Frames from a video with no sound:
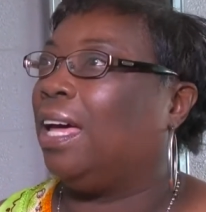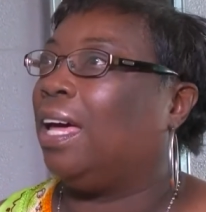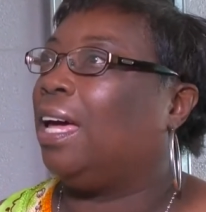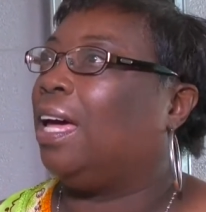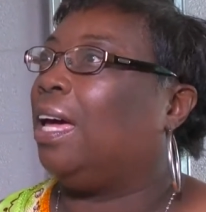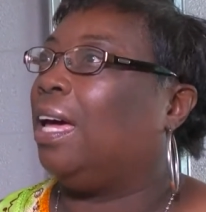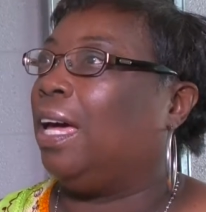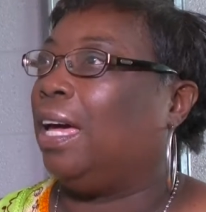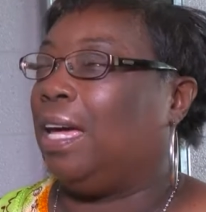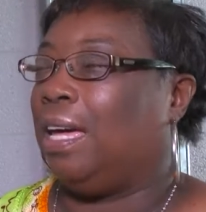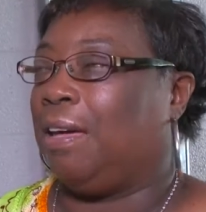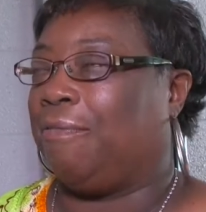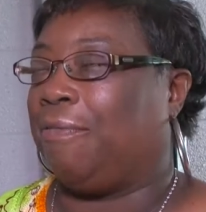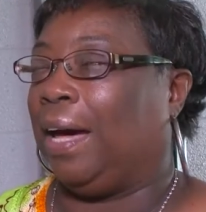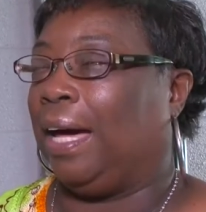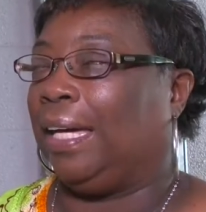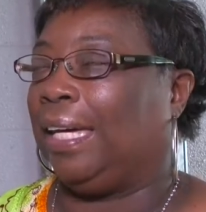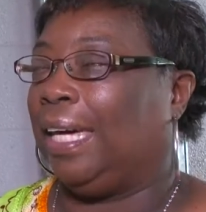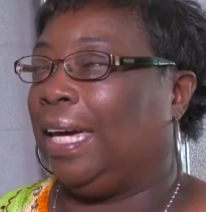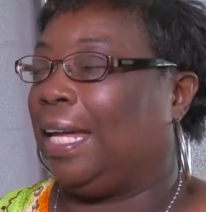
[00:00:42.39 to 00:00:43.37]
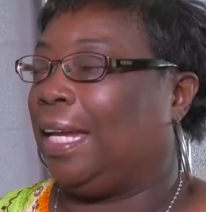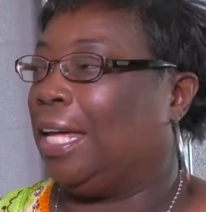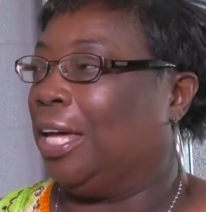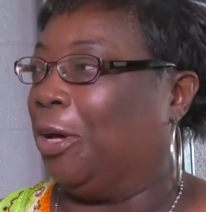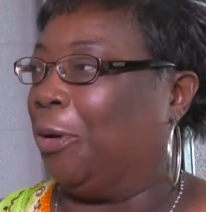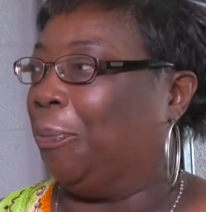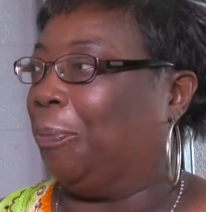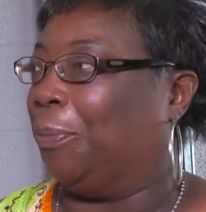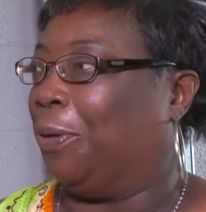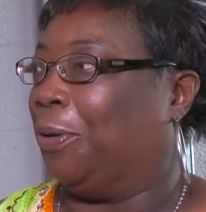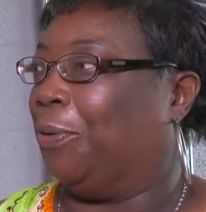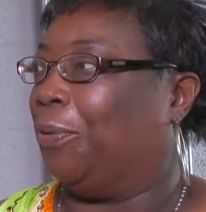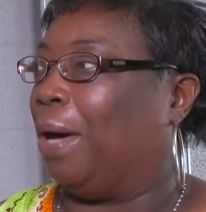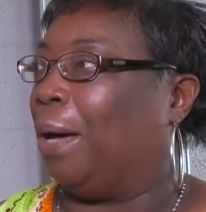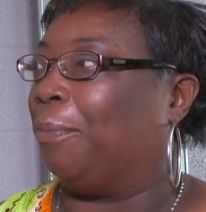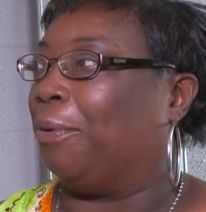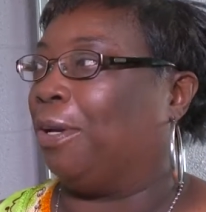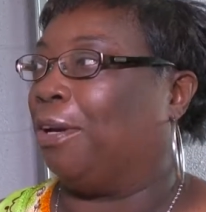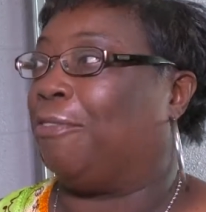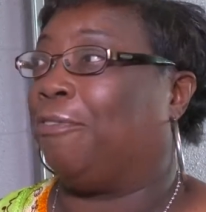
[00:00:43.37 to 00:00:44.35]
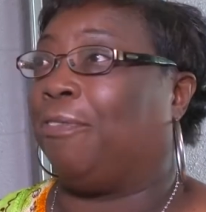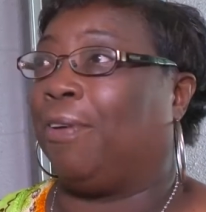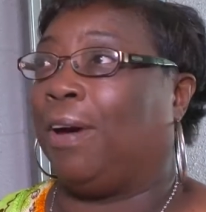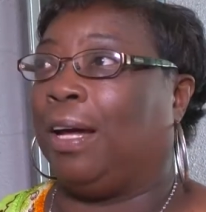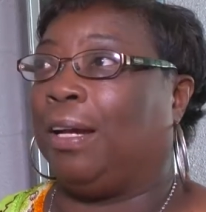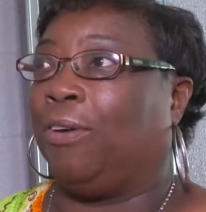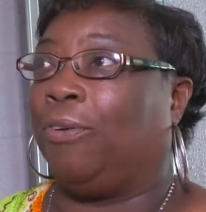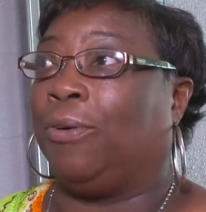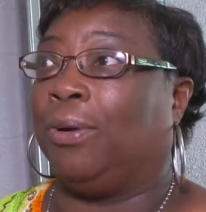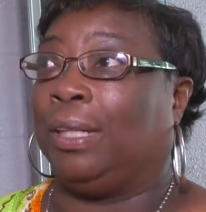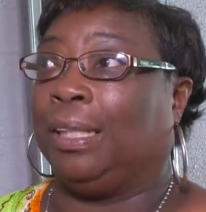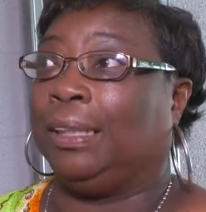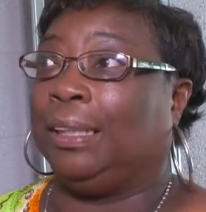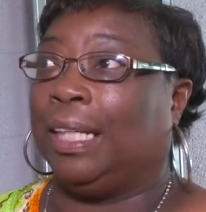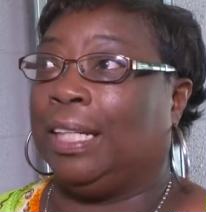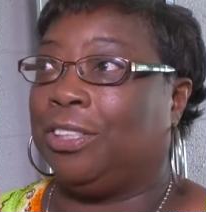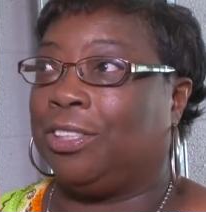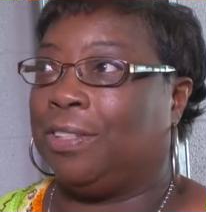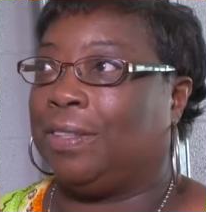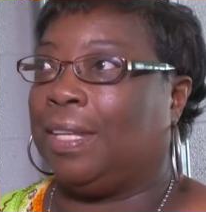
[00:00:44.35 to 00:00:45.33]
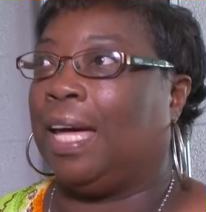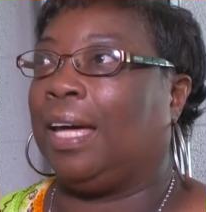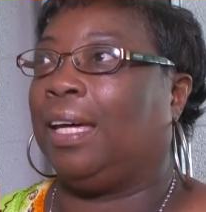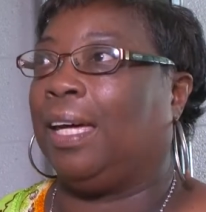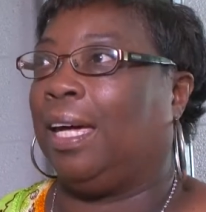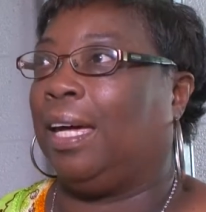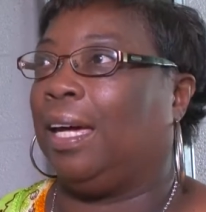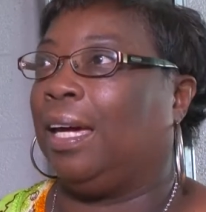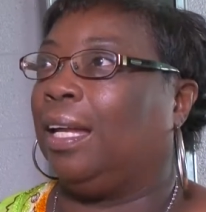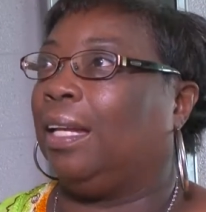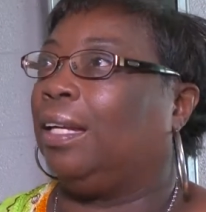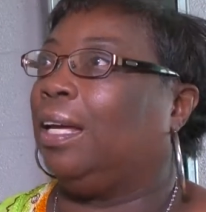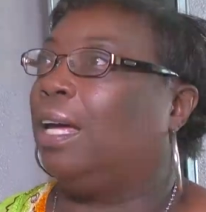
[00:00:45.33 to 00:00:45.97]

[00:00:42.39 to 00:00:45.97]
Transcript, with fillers: Great. If I can't help you, I'm going to find an organization that can.